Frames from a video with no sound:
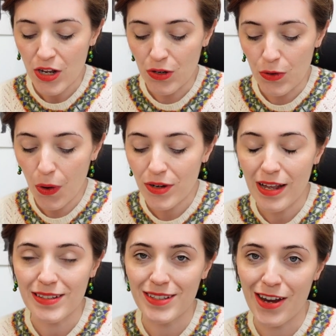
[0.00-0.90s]
not
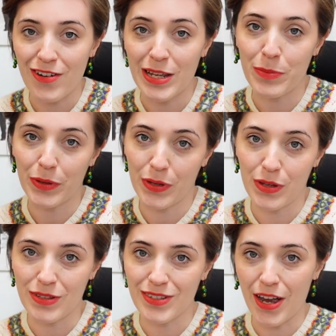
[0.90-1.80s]
necessarily
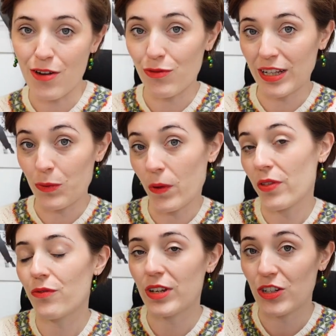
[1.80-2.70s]
because I really want
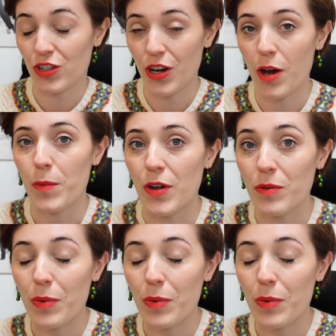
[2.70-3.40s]
the finished garment,